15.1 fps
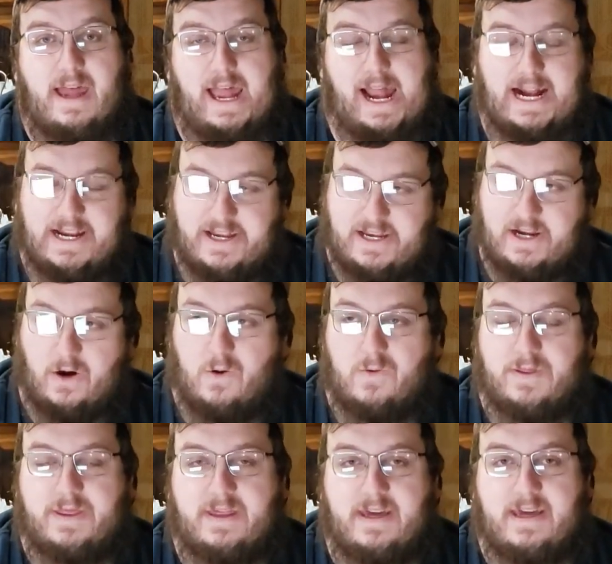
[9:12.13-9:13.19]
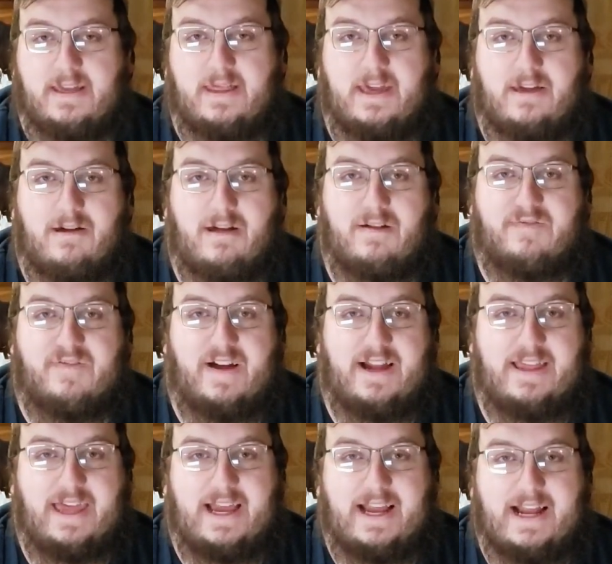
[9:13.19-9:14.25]
I don't think that you can
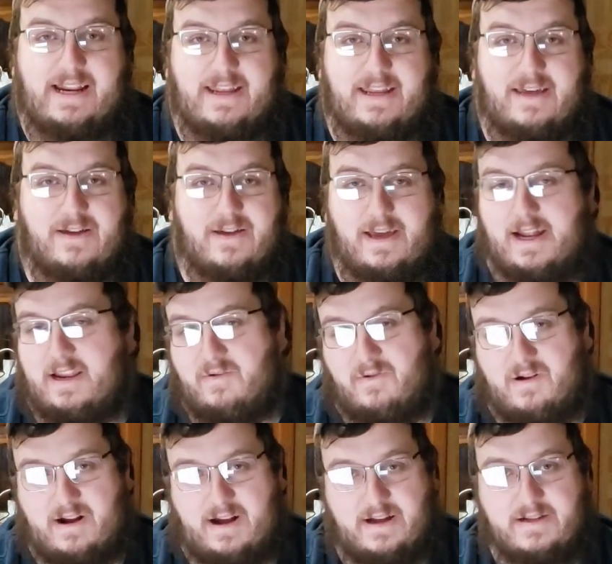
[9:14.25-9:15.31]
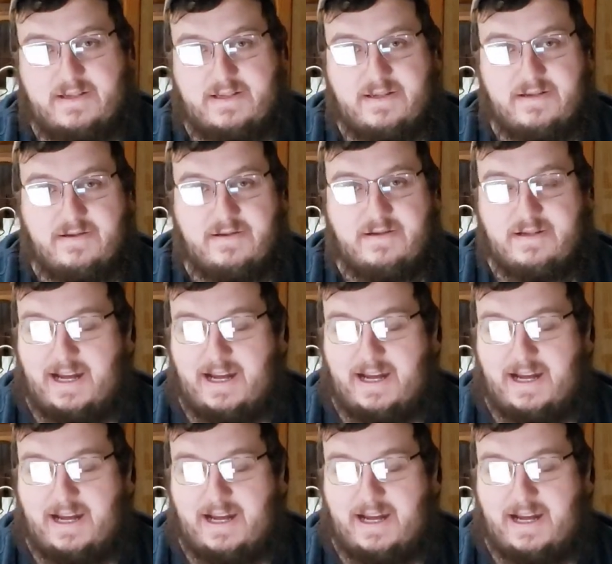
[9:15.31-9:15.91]
find that kind of deal anywhere else.